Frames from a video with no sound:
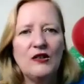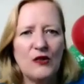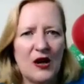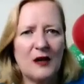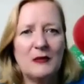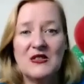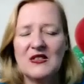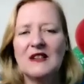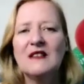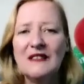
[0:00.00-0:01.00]
dramas
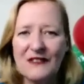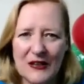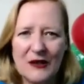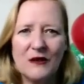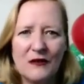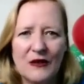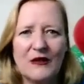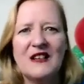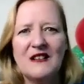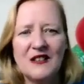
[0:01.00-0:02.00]
that feel
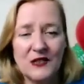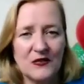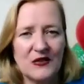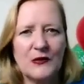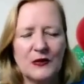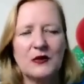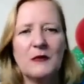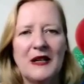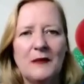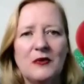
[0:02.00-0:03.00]
very distressful to
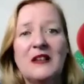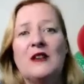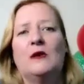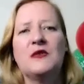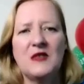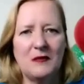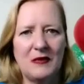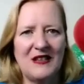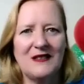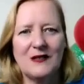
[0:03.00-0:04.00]
people can also
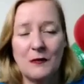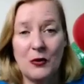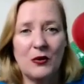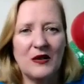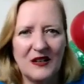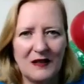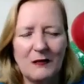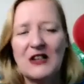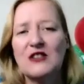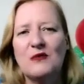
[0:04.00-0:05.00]
be supported in
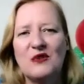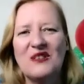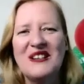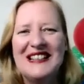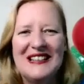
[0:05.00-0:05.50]
much more